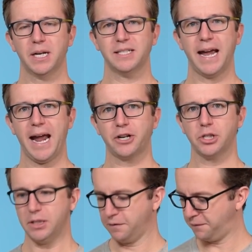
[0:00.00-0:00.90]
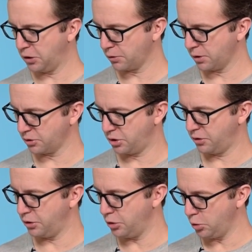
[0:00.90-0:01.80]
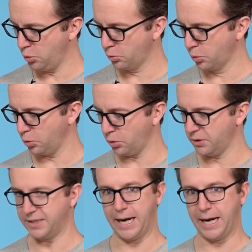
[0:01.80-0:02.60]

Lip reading: but it's actually inferior to the new rule